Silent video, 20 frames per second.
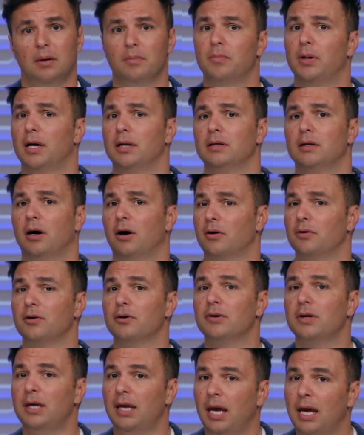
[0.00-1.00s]
But are
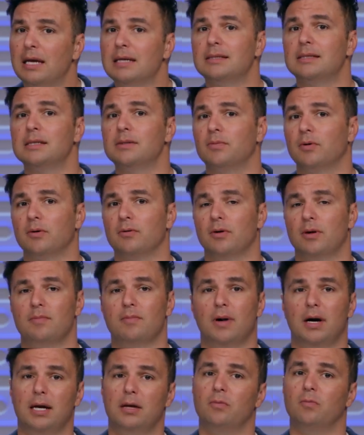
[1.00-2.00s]
there cases where we
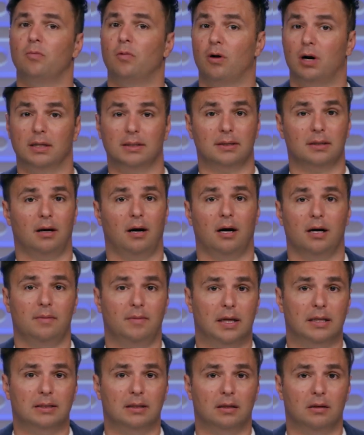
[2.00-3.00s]
might want to
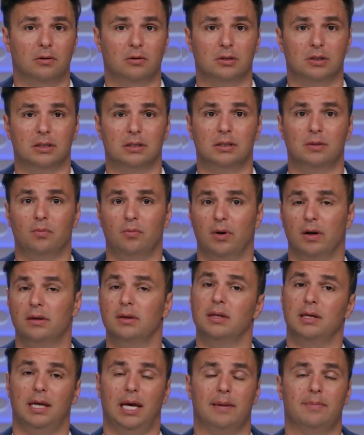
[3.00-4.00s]
automate solutions
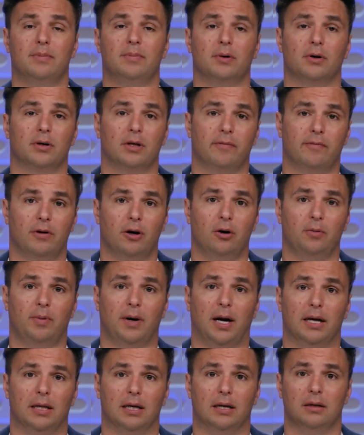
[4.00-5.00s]
with the capability of
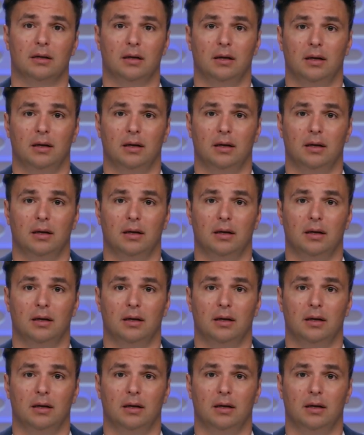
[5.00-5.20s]
Copilot?